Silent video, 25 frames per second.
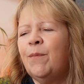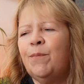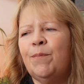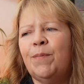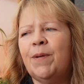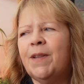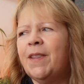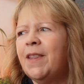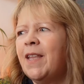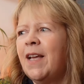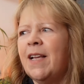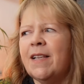
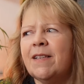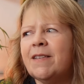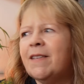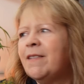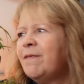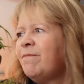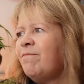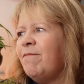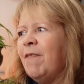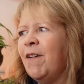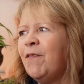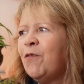but
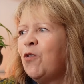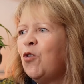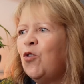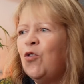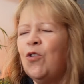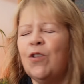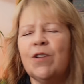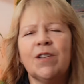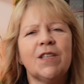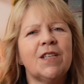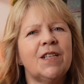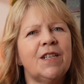I've
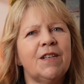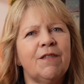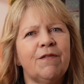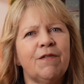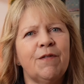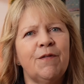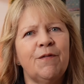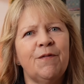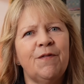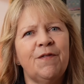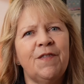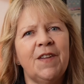got lots of
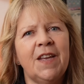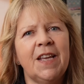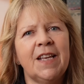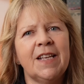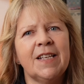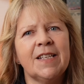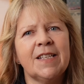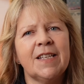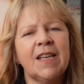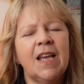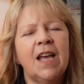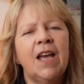different
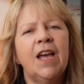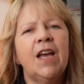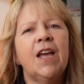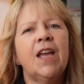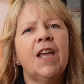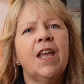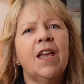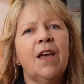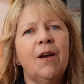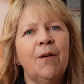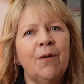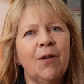things
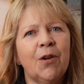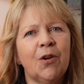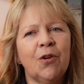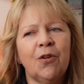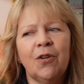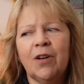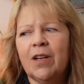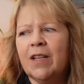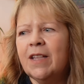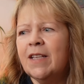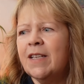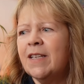going
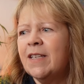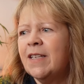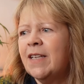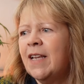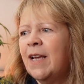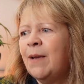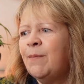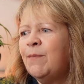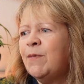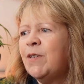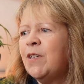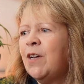on at the
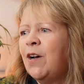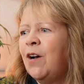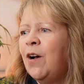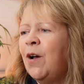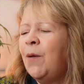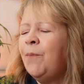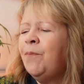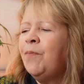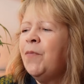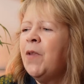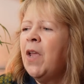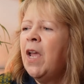same
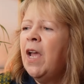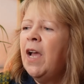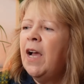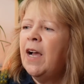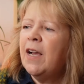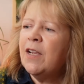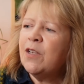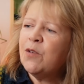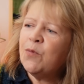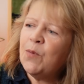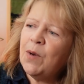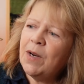time,
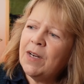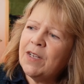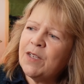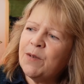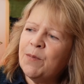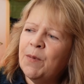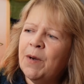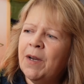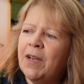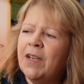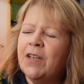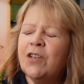as well
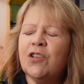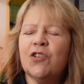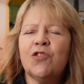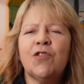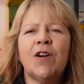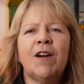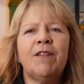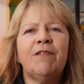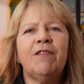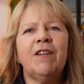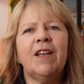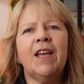as my
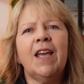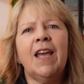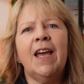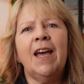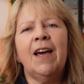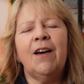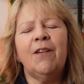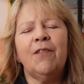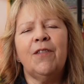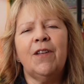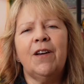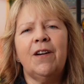traveller
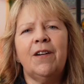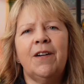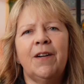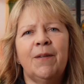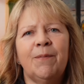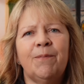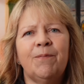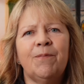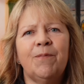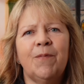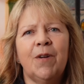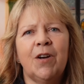cowl
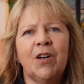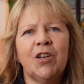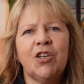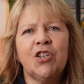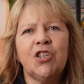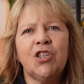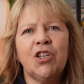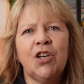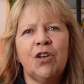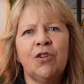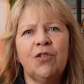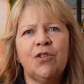that I
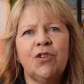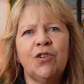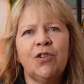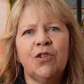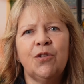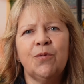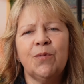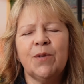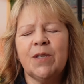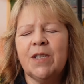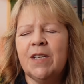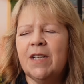showed you
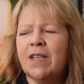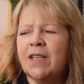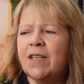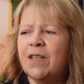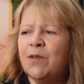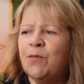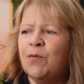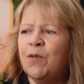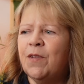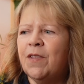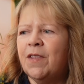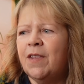that was
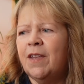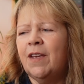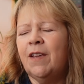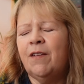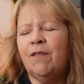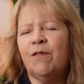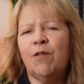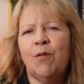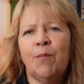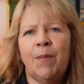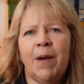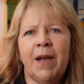knitted with
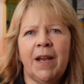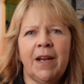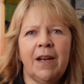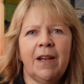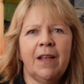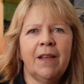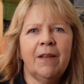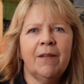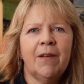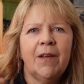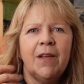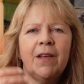the
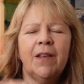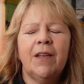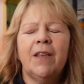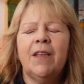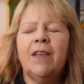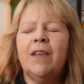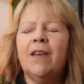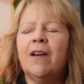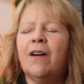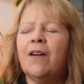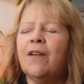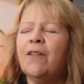remaining
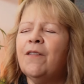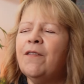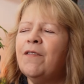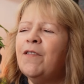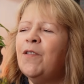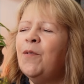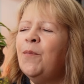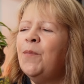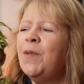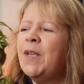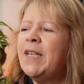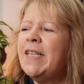yarn
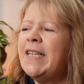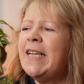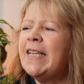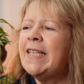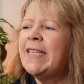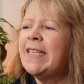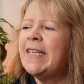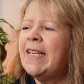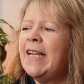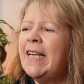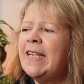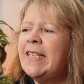from the
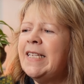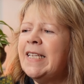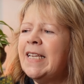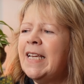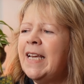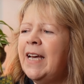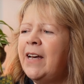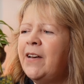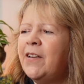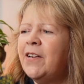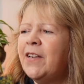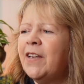Tesselated
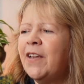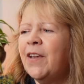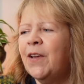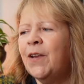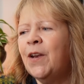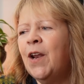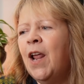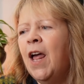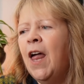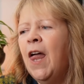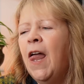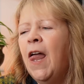
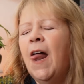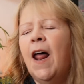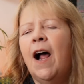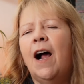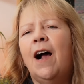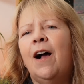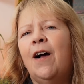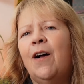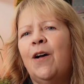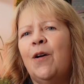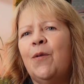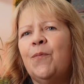Cardigan.
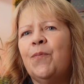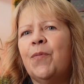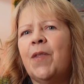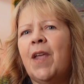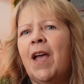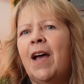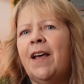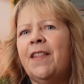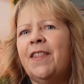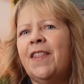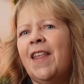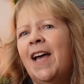
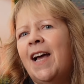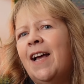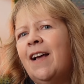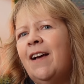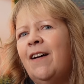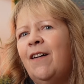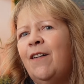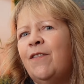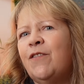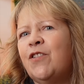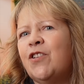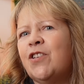That
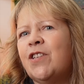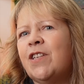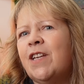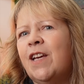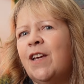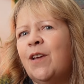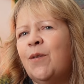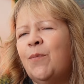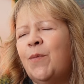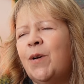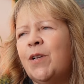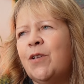I've just
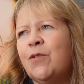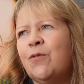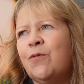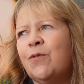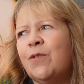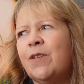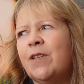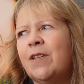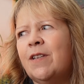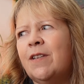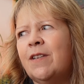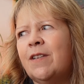taken my
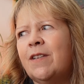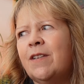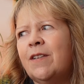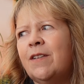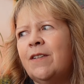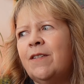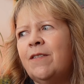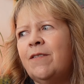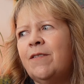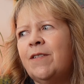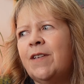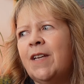daughter
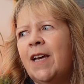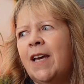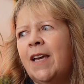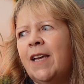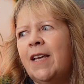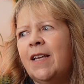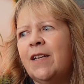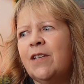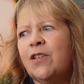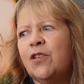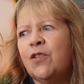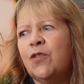
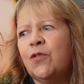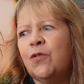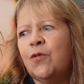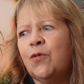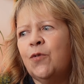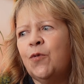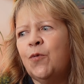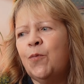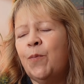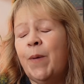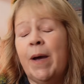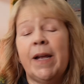today
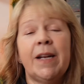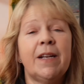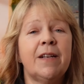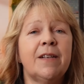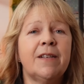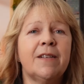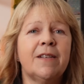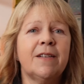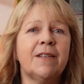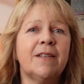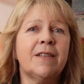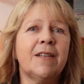to
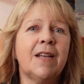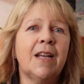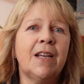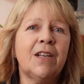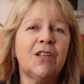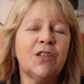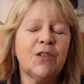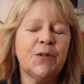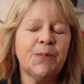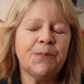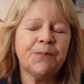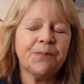Paddington
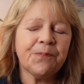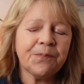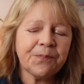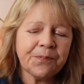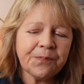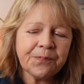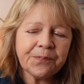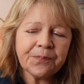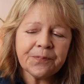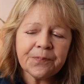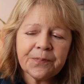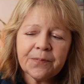Station
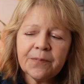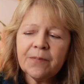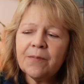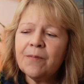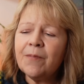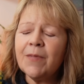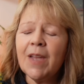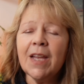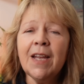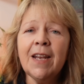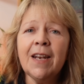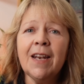
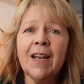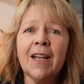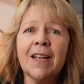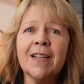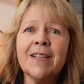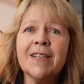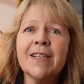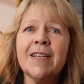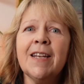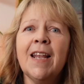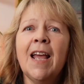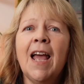in
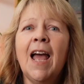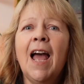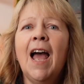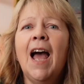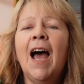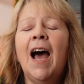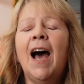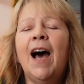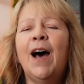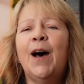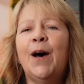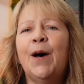London,
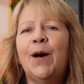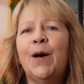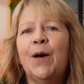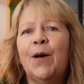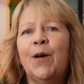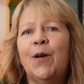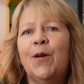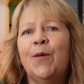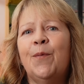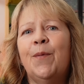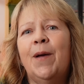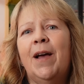
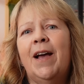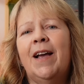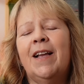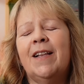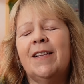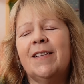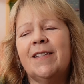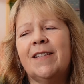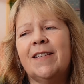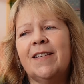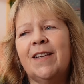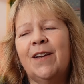
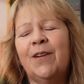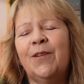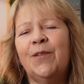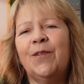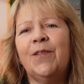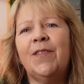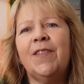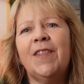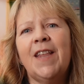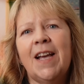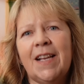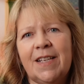and
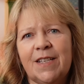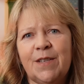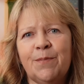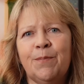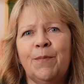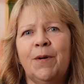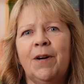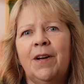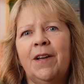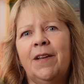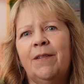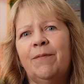so that's
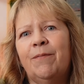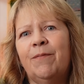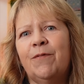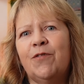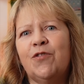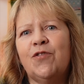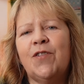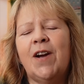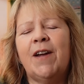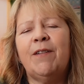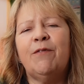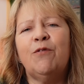my
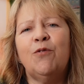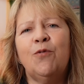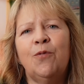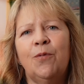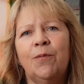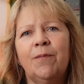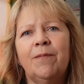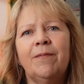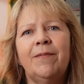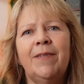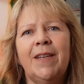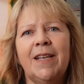travel
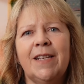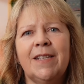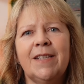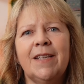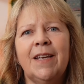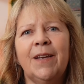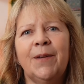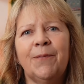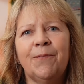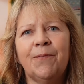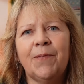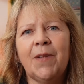
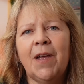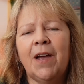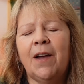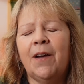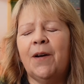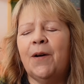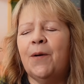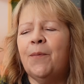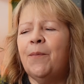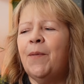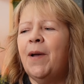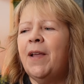knitting,
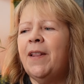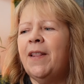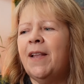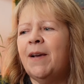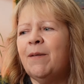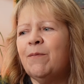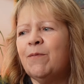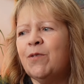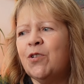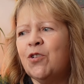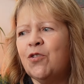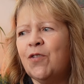and
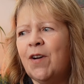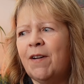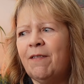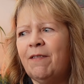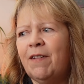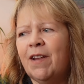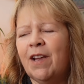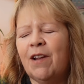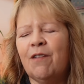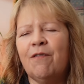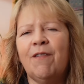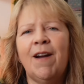that was
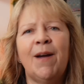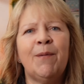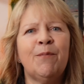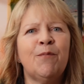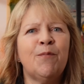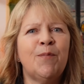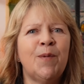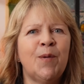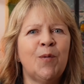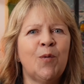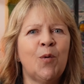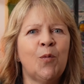travelling around
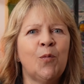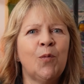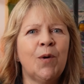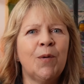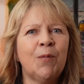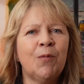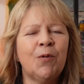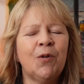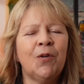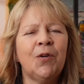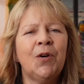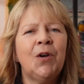with me when we
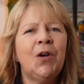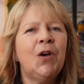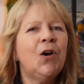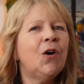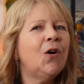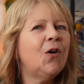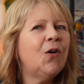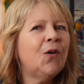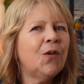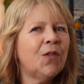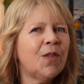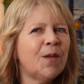were
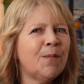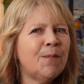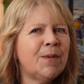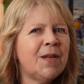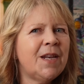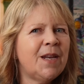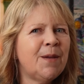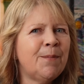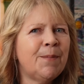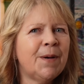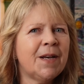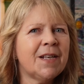on the
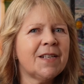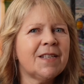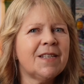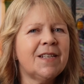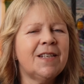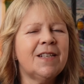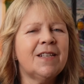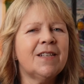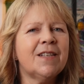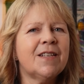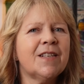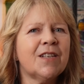minibus
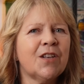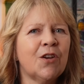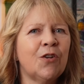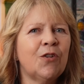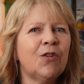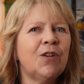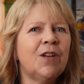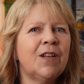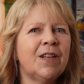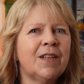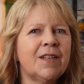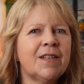in
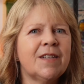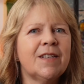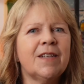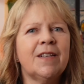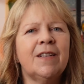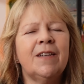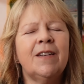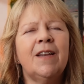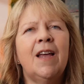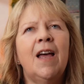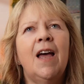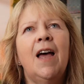
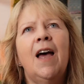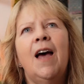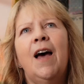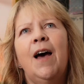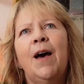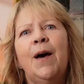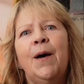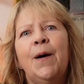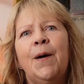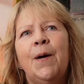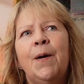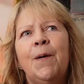Scotland,
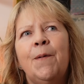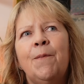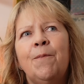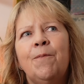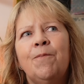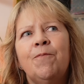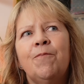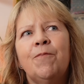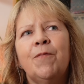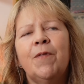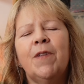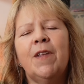
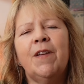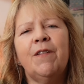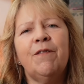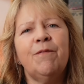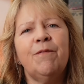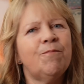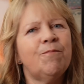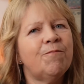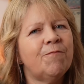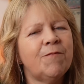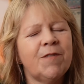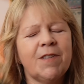and
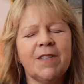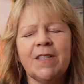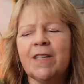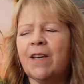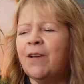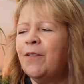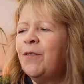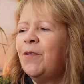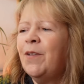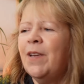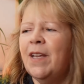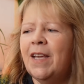
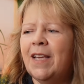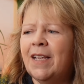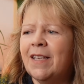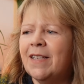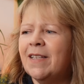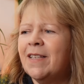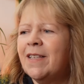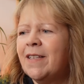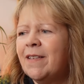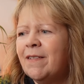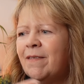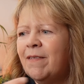so
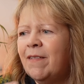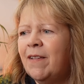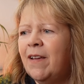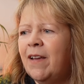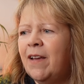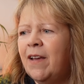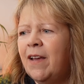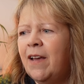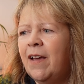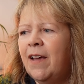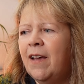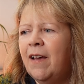it's
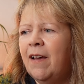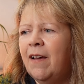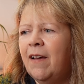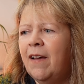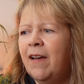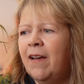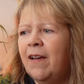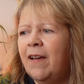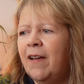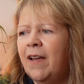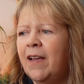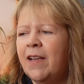
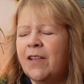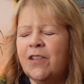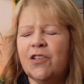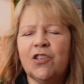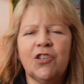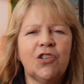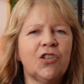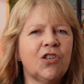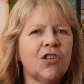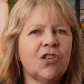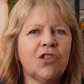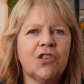
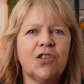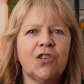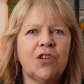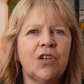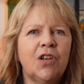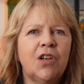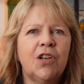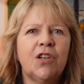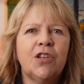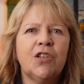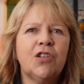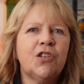just
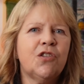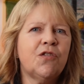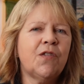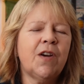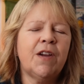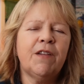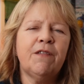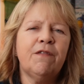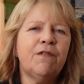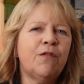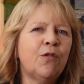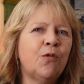
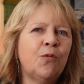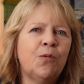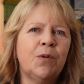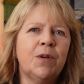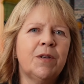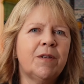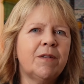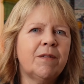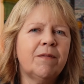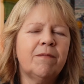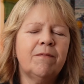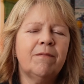
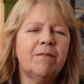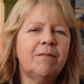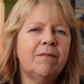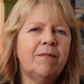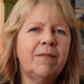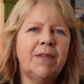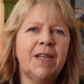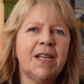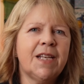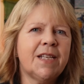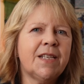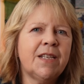straightforward
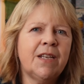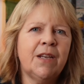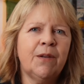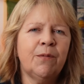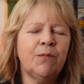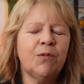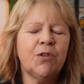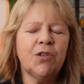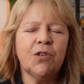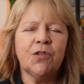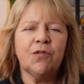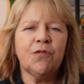
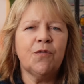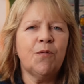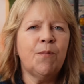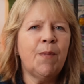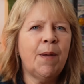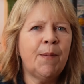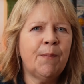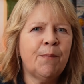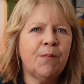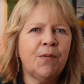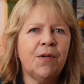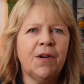knitting, just
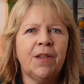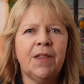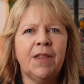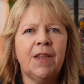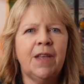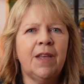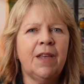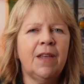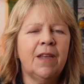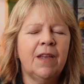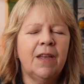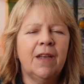remembering
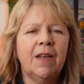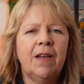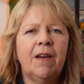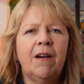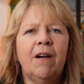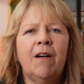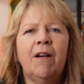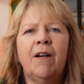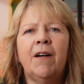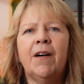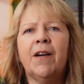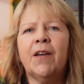the
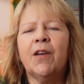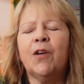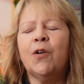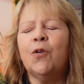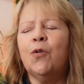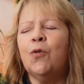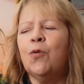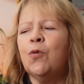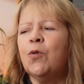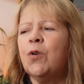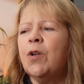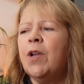I
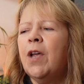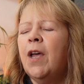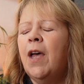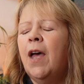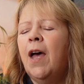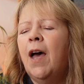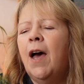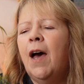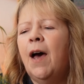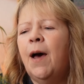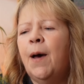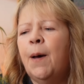cord
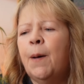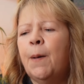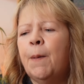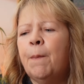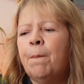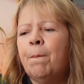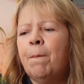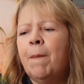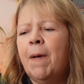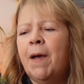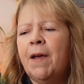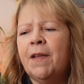
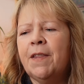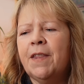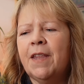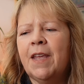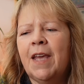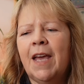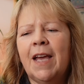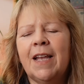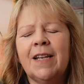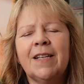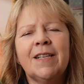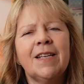at
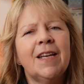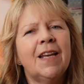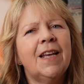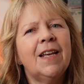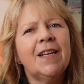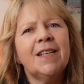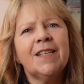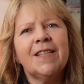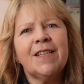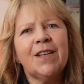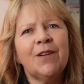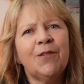the end.
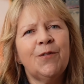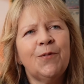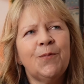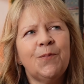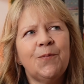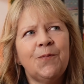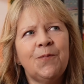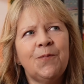So